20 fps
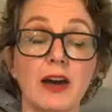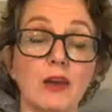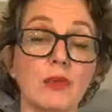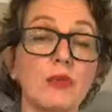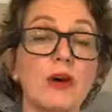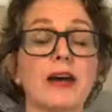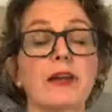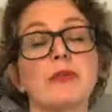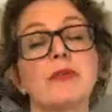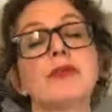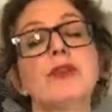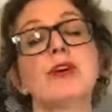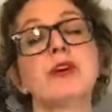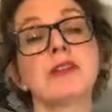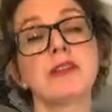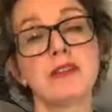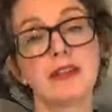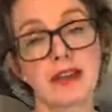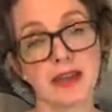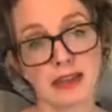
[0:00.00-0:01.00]
Well,
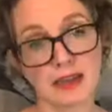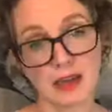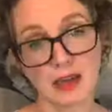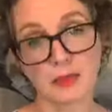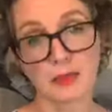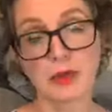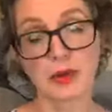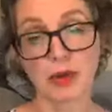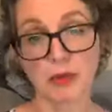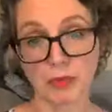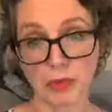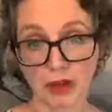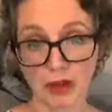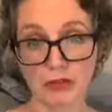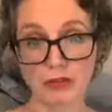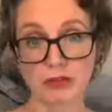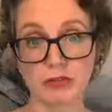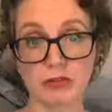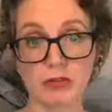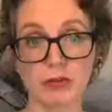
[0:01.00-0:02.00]
not today. I'm going to
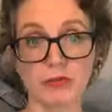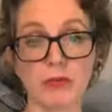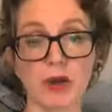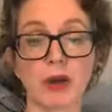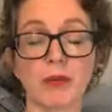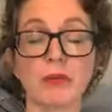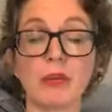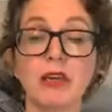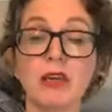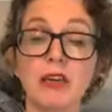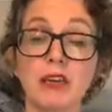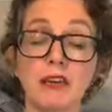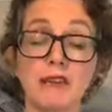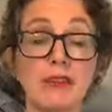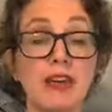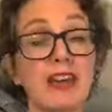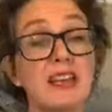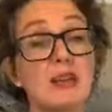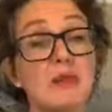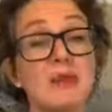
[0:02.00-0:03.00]
parcel them up.
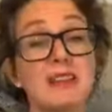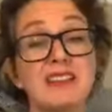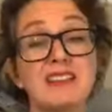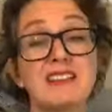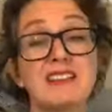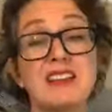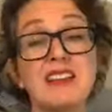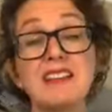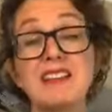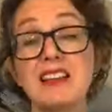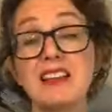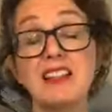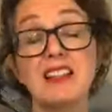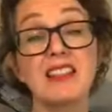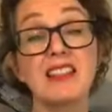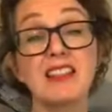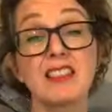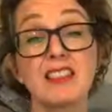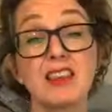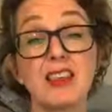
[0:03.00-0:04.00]
If anybody sees
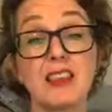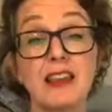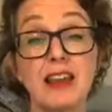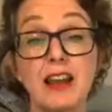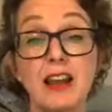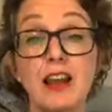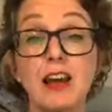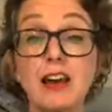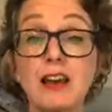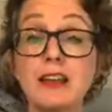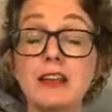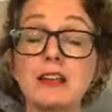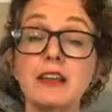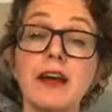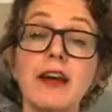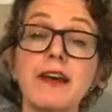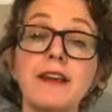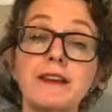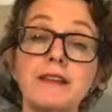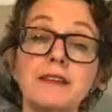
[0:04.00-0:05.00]
anything that they like
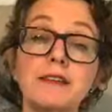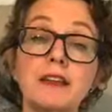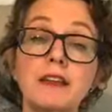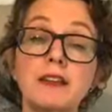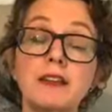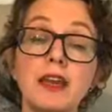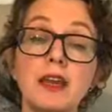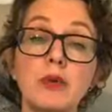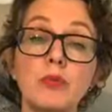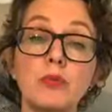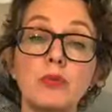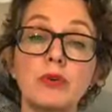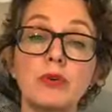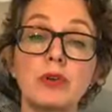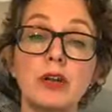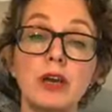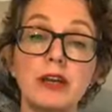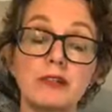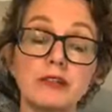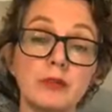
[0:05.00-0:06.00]
and they
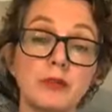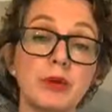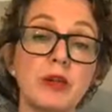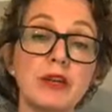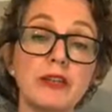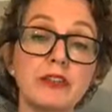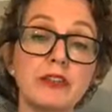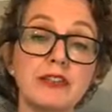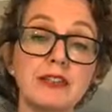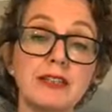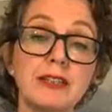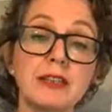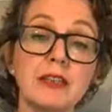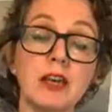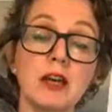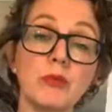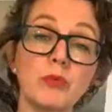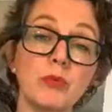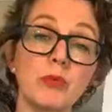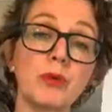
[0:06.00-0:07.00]
would like to purchase it,
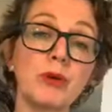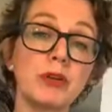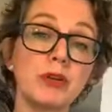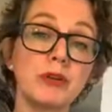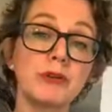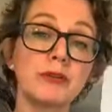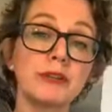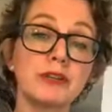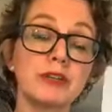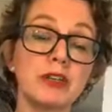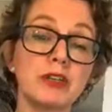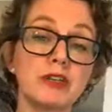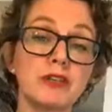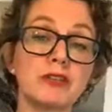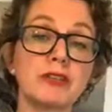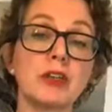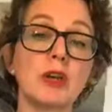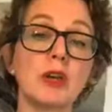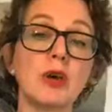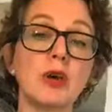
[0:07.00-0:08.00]
I will put you in
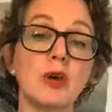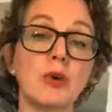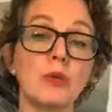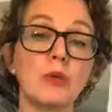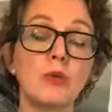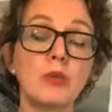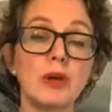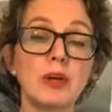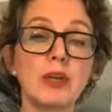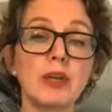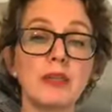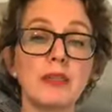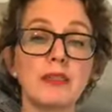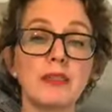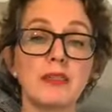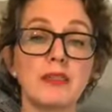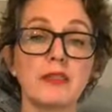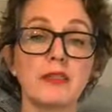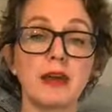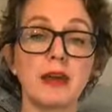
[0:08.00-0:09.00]
touch with
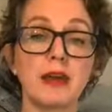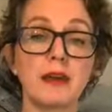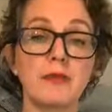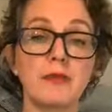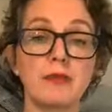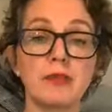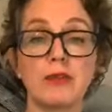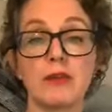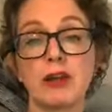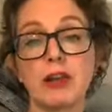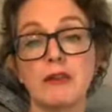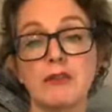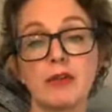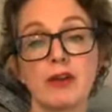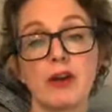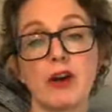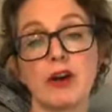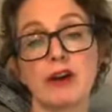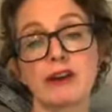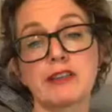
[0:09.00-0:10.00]
the
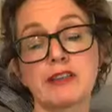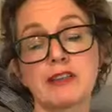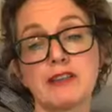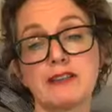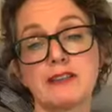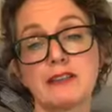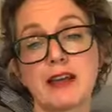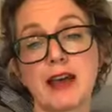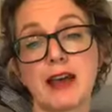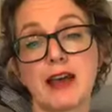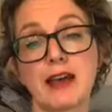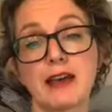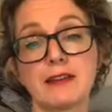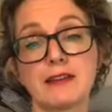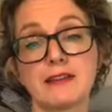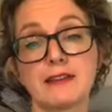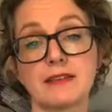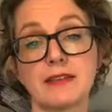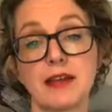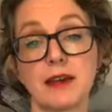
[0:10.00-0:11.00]
relevant artist,
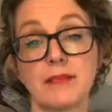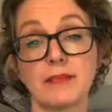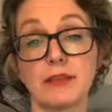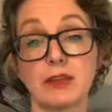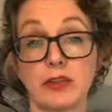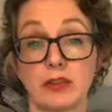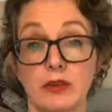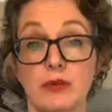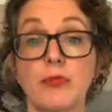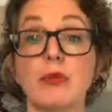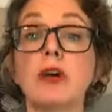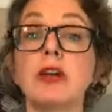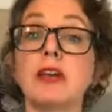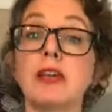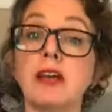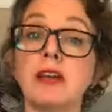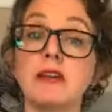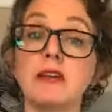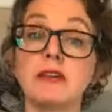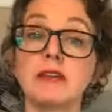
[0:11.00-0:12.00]
and you can work
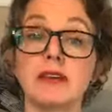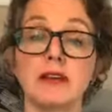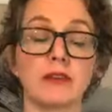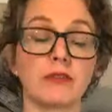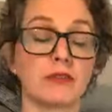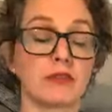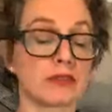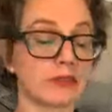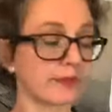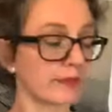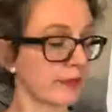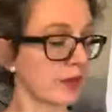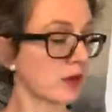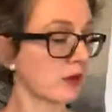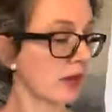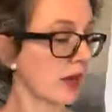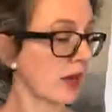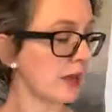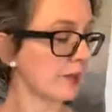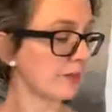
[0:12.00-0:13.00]
it out yourselves.
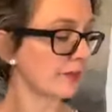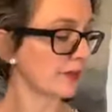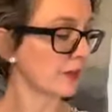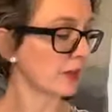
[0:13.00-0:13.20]
Okay.